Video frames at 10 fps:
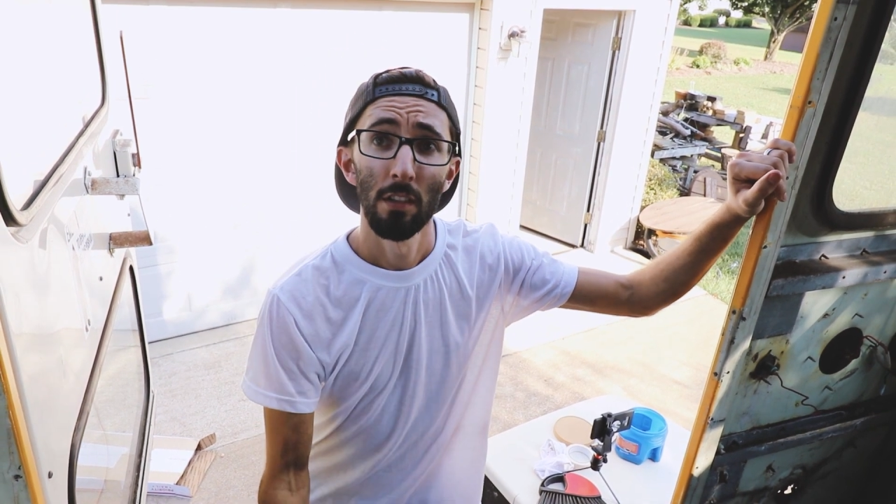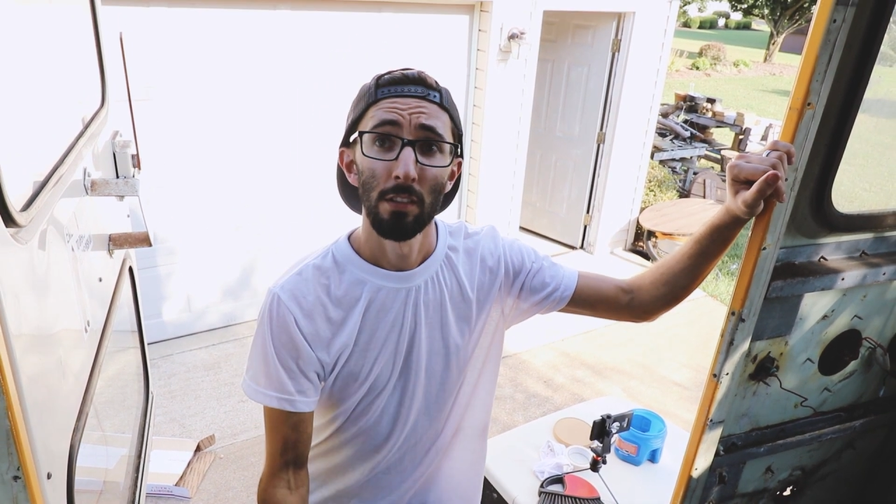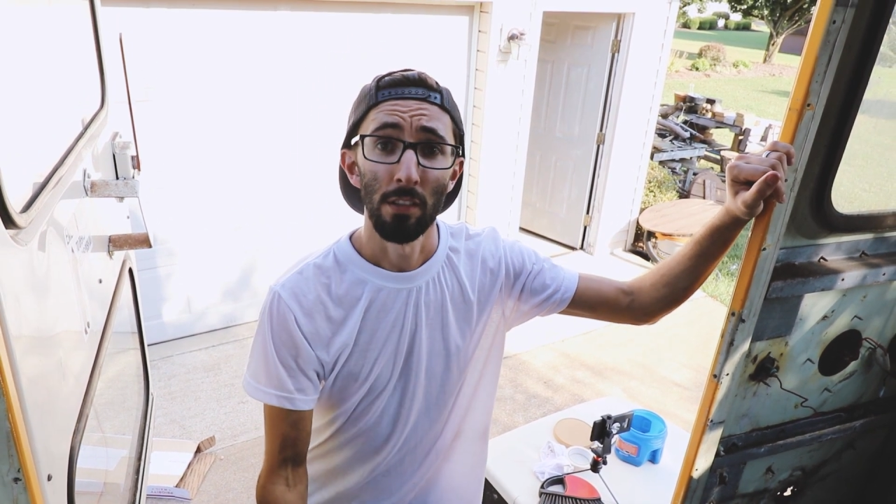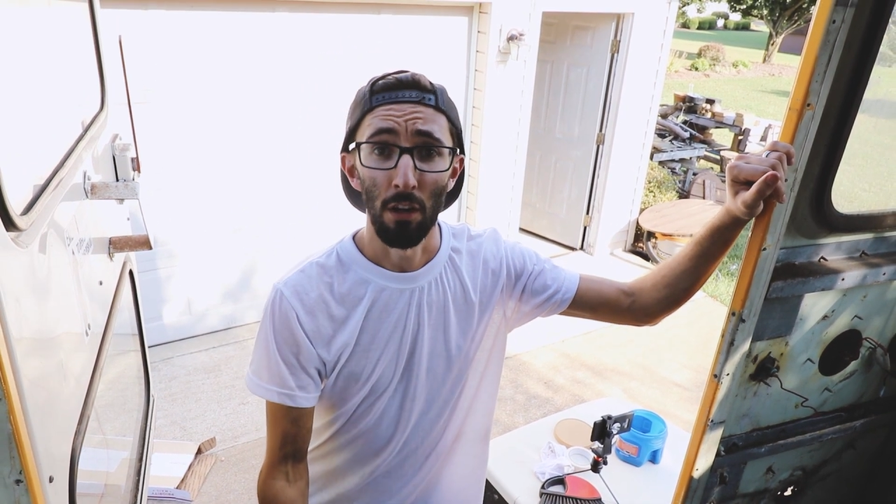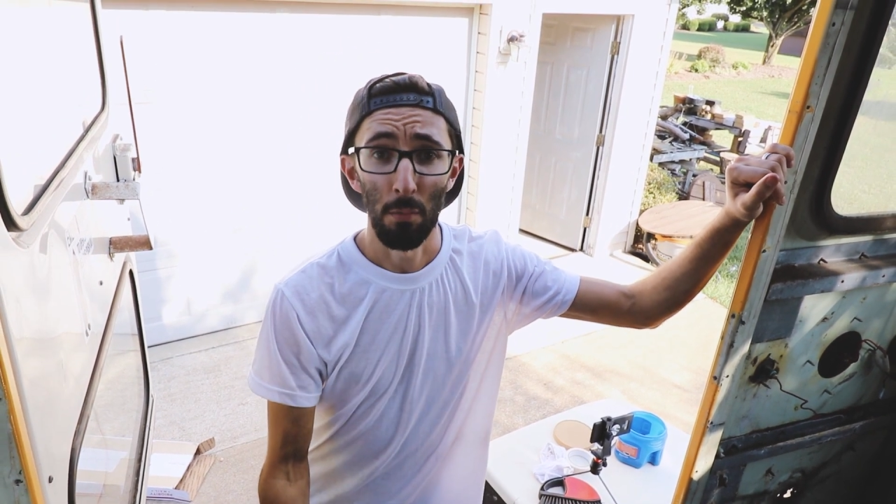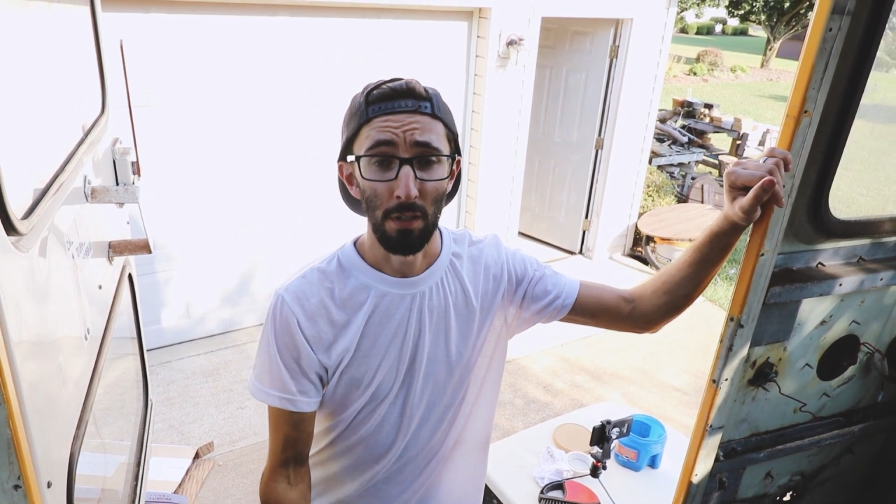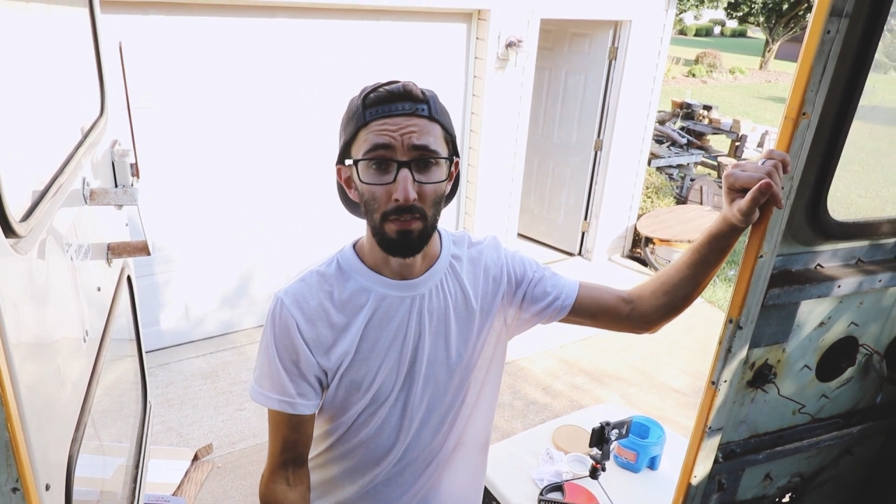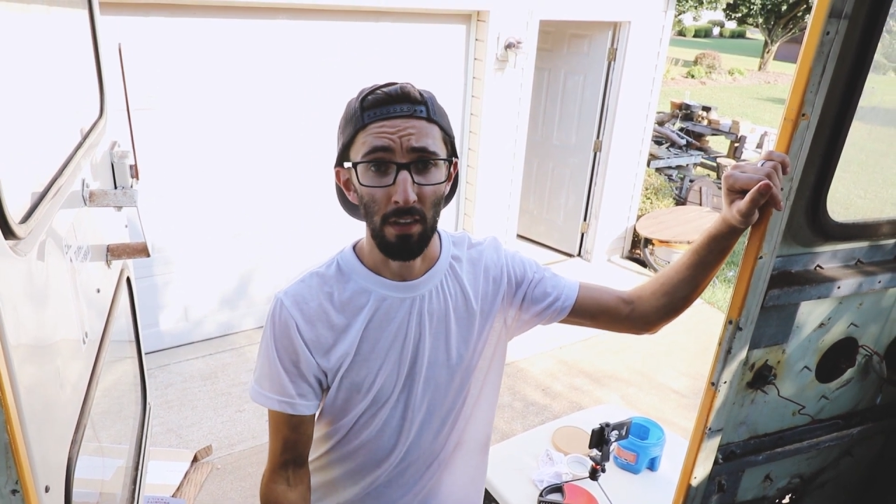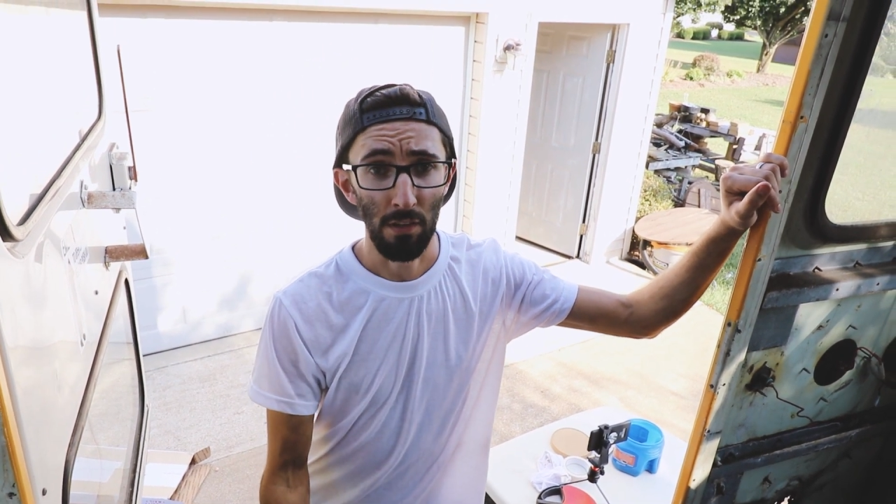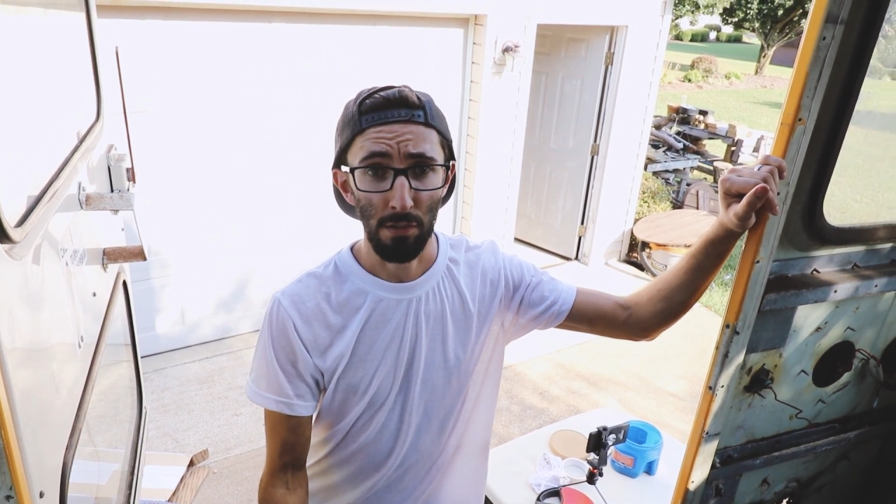So I mean, if
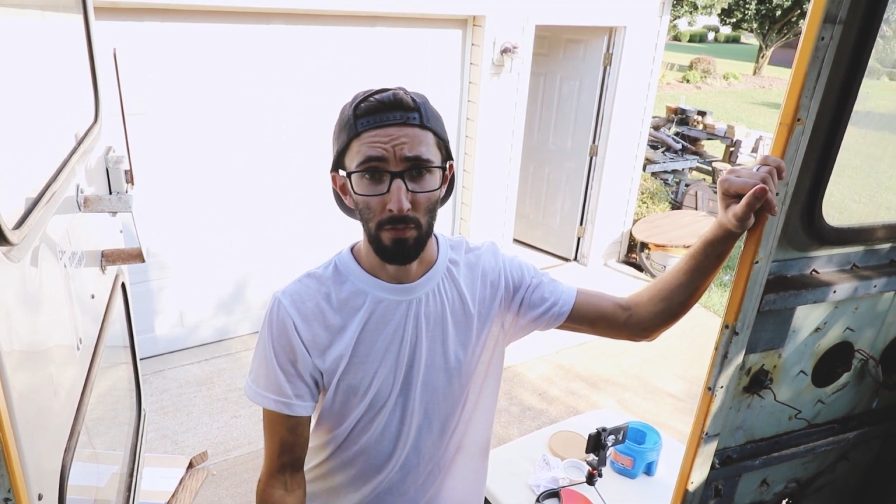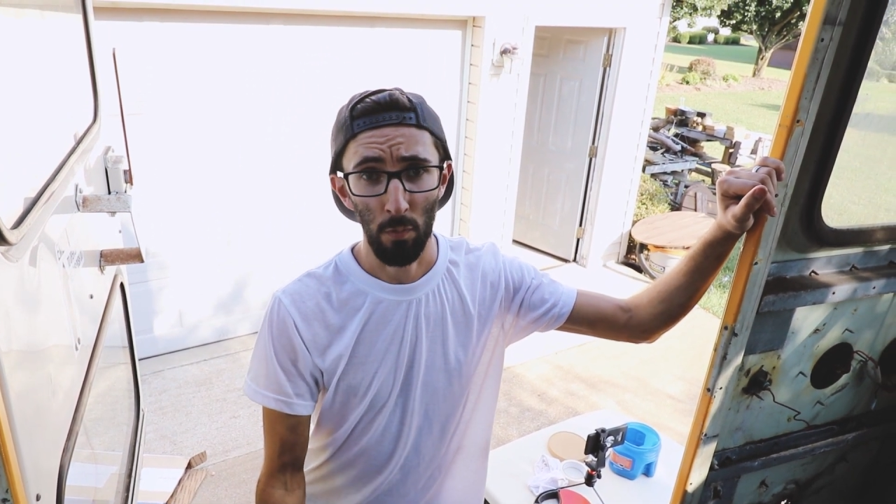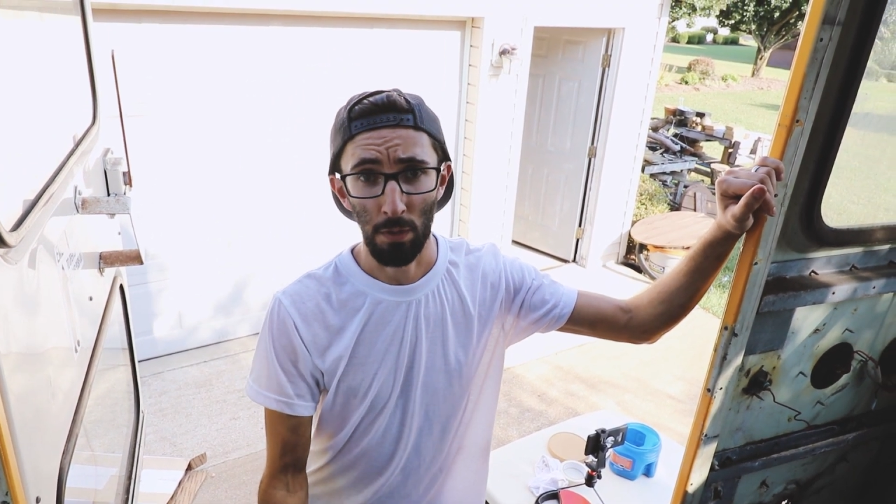they use it for